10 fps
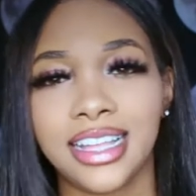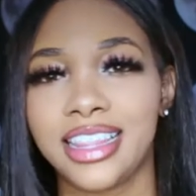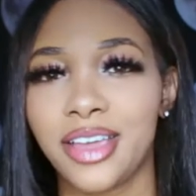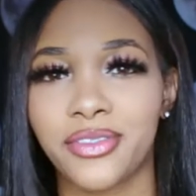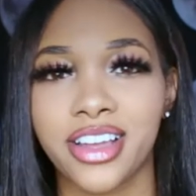
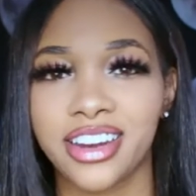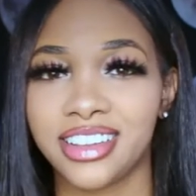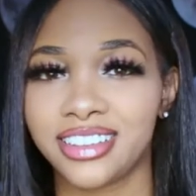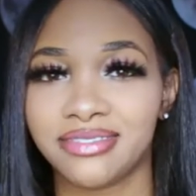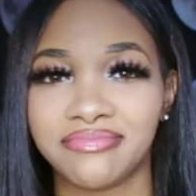they
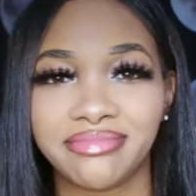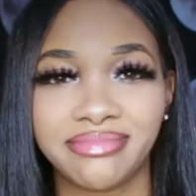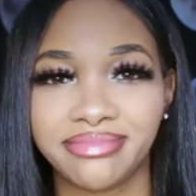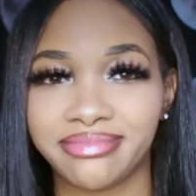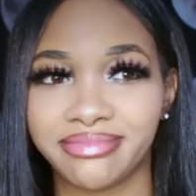running.
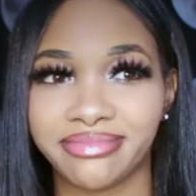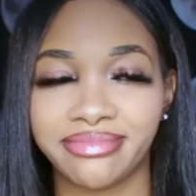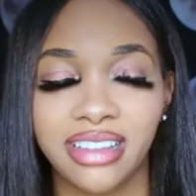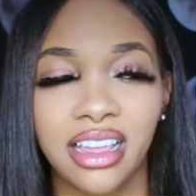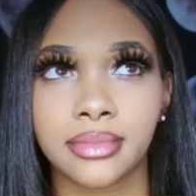
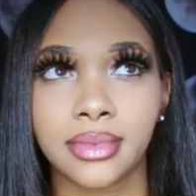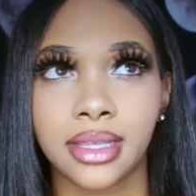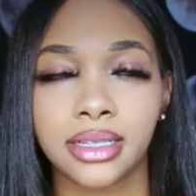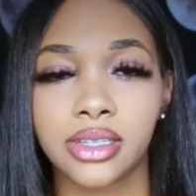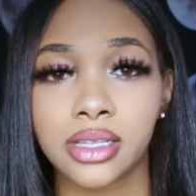
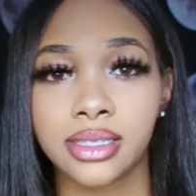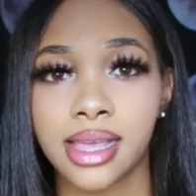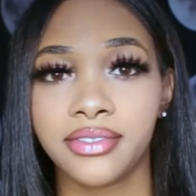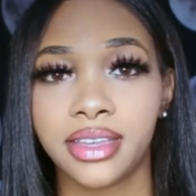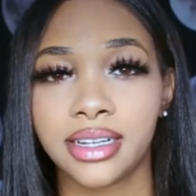Just
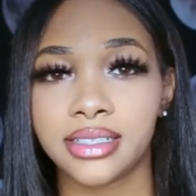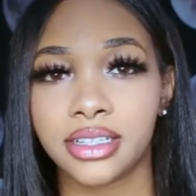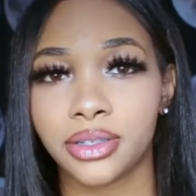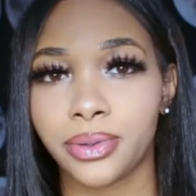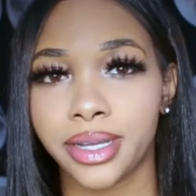like Venus
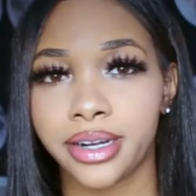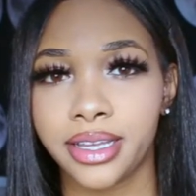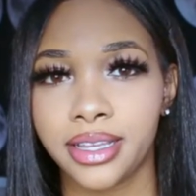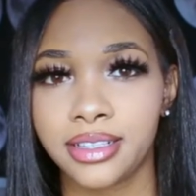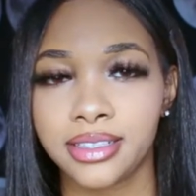in
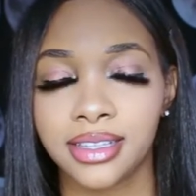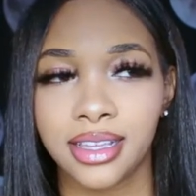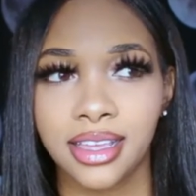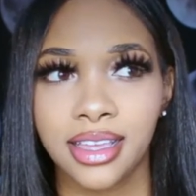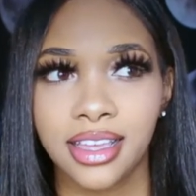Aquarius,
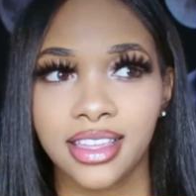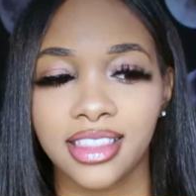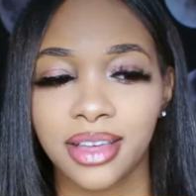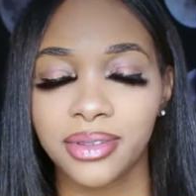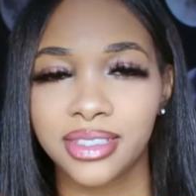
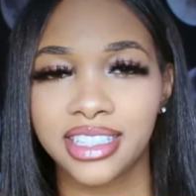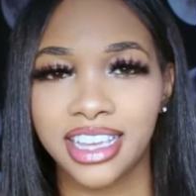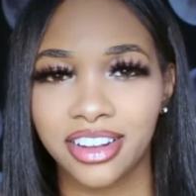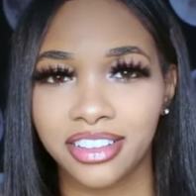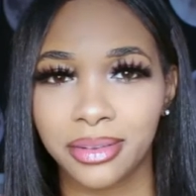that will
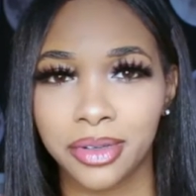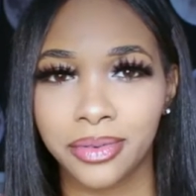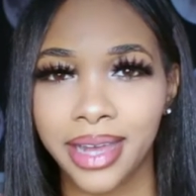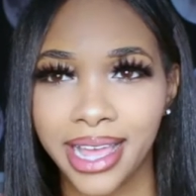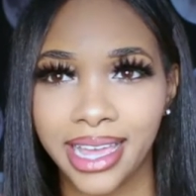scare them
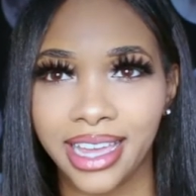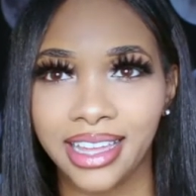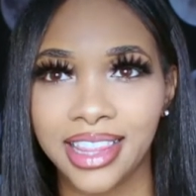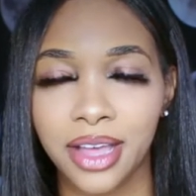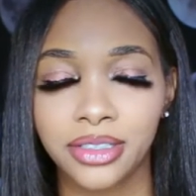
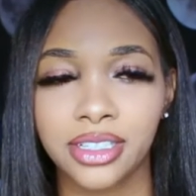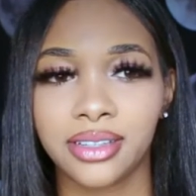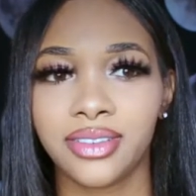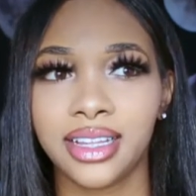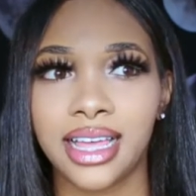away. They'll
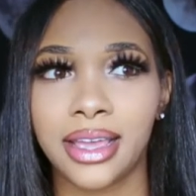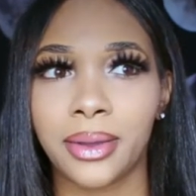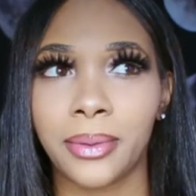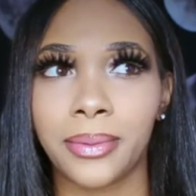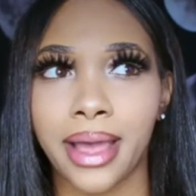just feel
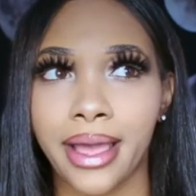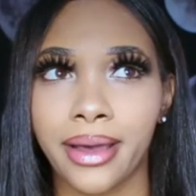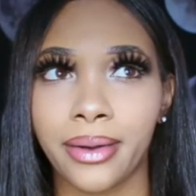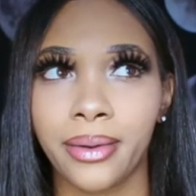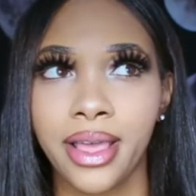like,
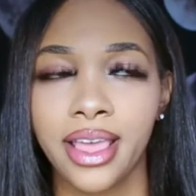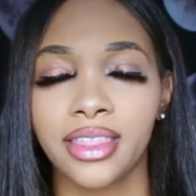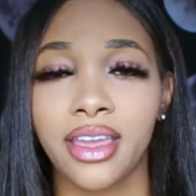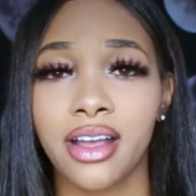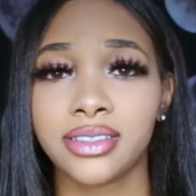wow.
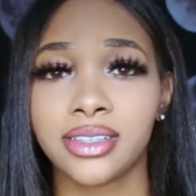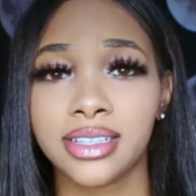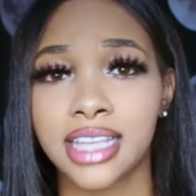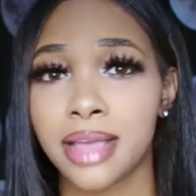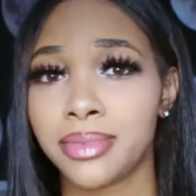They're also
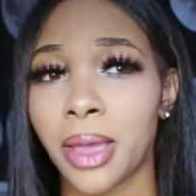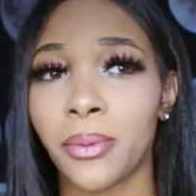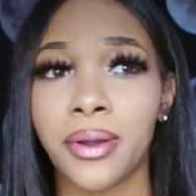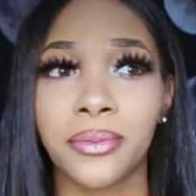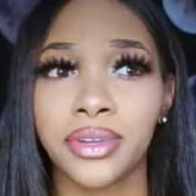the type
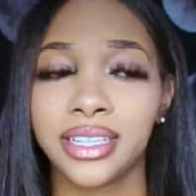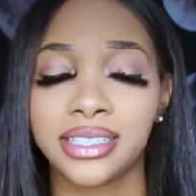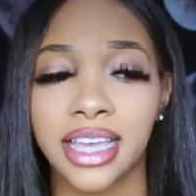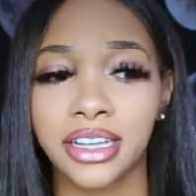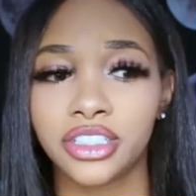that won't really
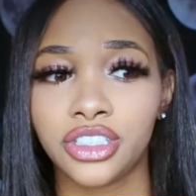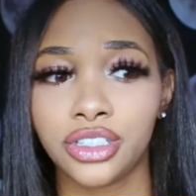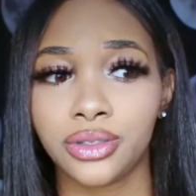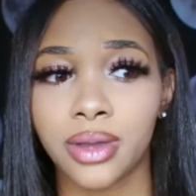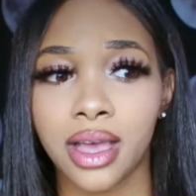text
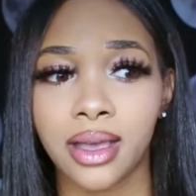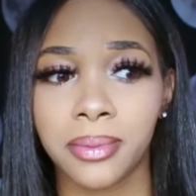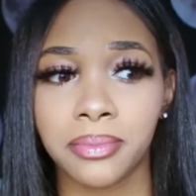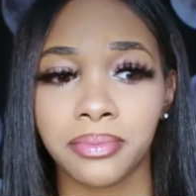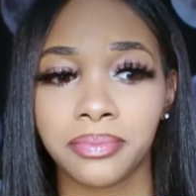you
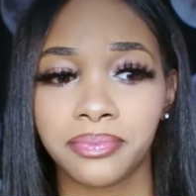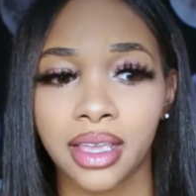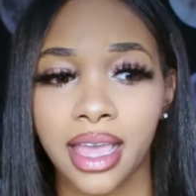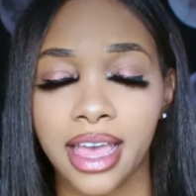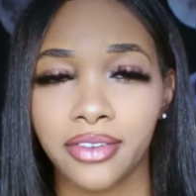
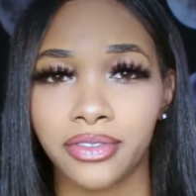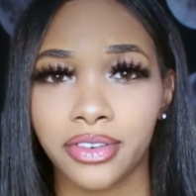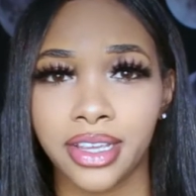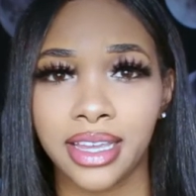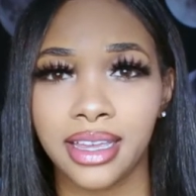
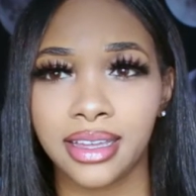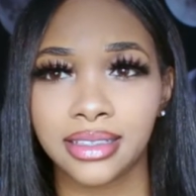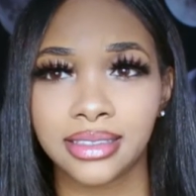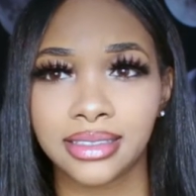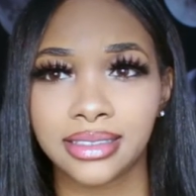every
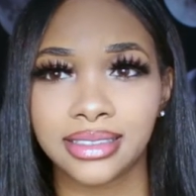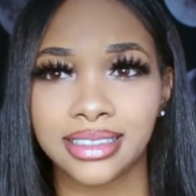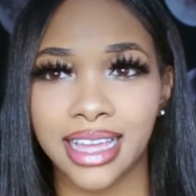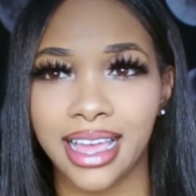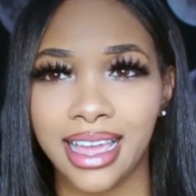
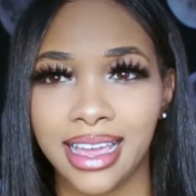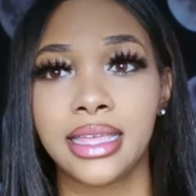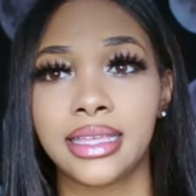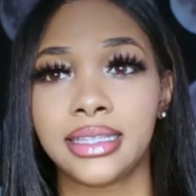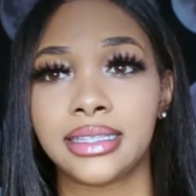day.
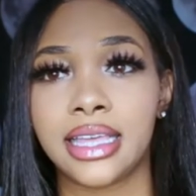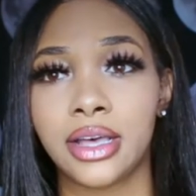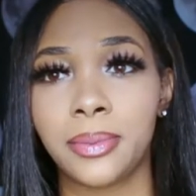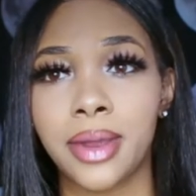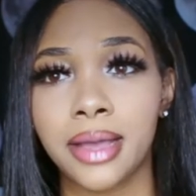
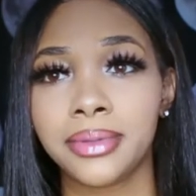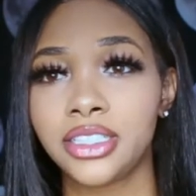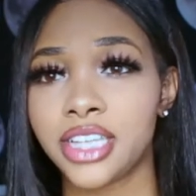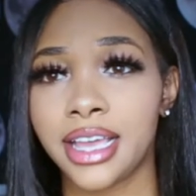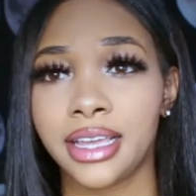They'll probably
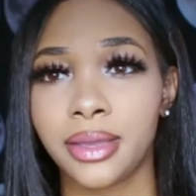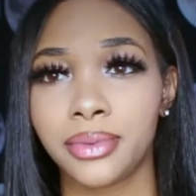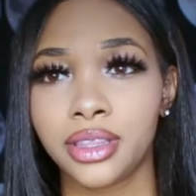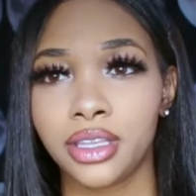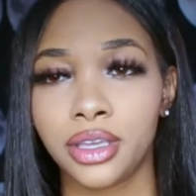check in with